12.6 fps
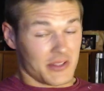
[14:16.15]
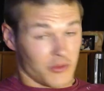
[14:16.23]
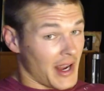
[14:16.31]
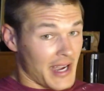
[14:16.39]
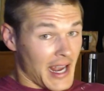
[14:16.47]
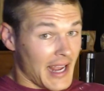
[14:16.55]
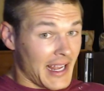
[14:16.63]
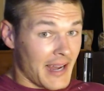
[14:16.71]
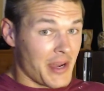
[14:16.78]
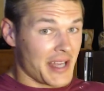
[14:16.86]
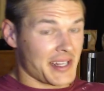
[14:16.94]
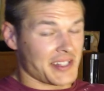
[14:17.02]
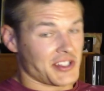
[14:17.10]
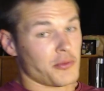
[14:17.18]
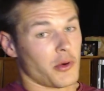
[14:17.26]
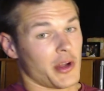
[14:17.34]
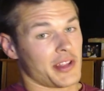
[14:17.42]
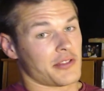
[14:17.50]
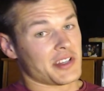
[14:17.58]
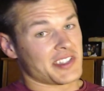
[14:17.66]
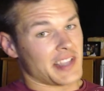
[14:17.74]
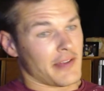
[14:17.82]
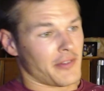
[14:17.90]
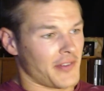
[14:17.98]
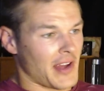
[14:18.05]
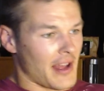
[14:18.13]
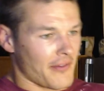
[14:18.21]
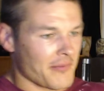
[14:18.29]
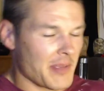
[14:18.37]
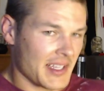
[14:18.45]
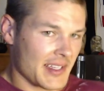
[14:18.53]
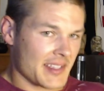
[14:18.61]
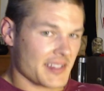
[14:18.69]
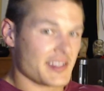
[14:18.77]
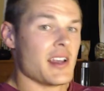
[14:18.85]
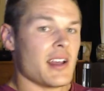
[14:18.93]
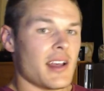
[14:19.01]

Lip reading: Right. I got mine at 2.375 because